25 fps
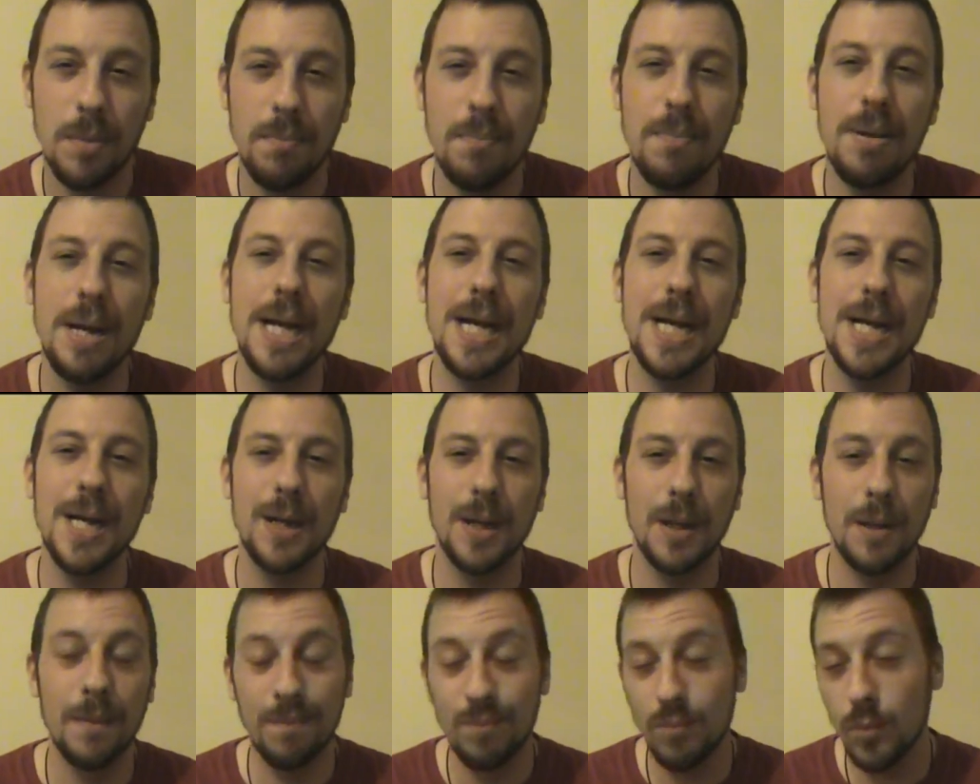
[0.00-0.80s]

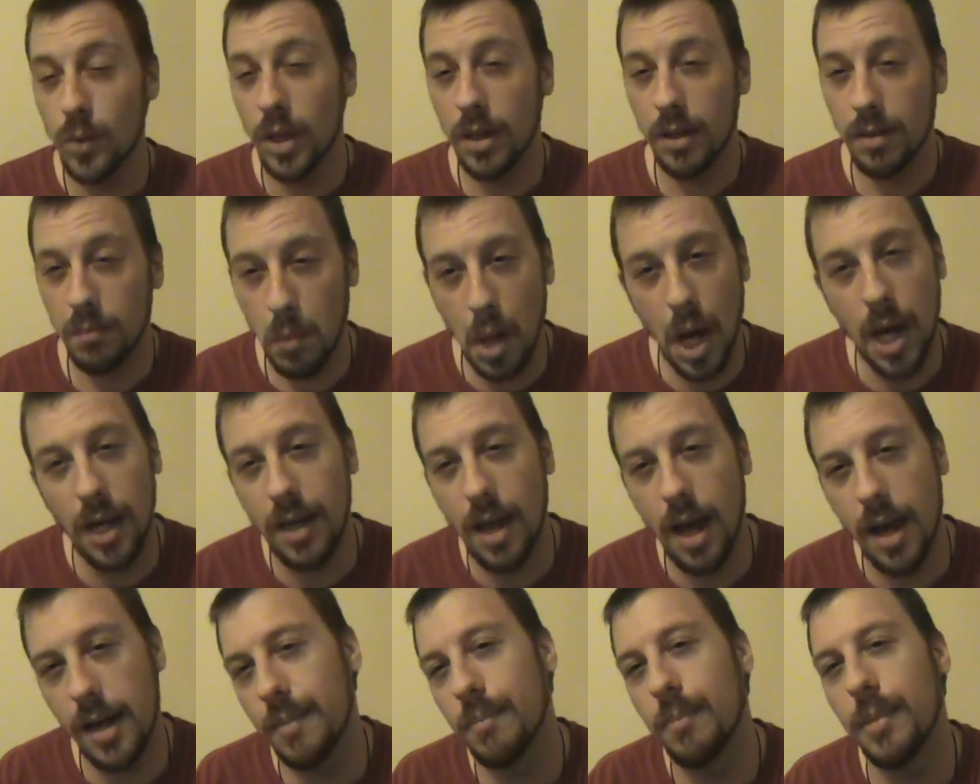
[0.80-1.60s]
Beer. And I
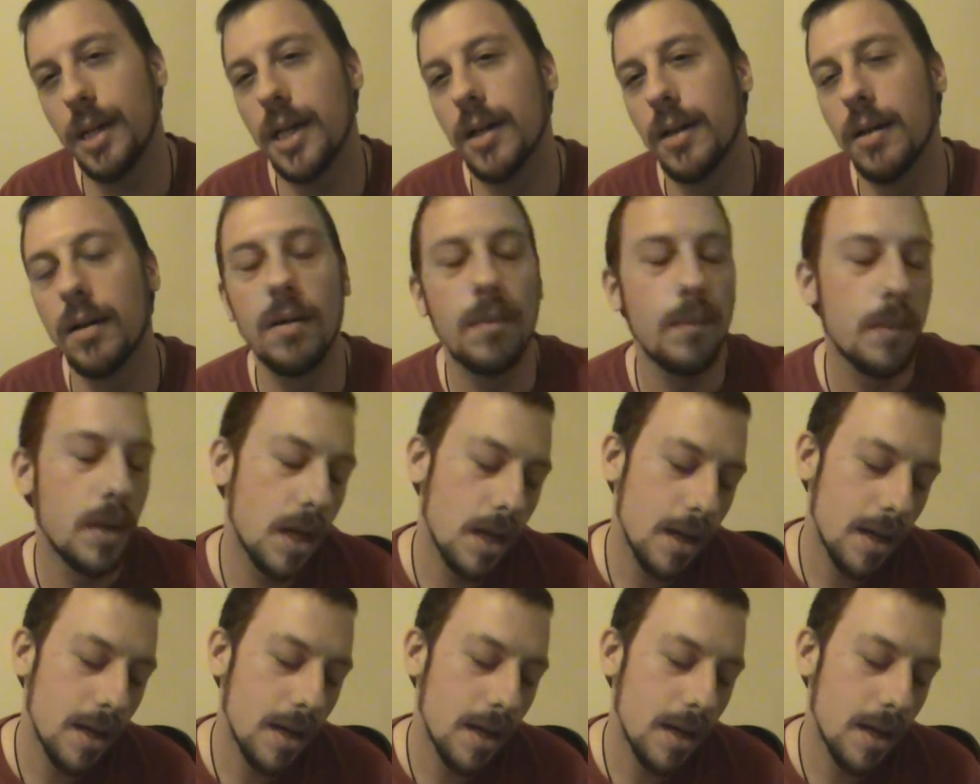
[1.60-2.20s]
like beer.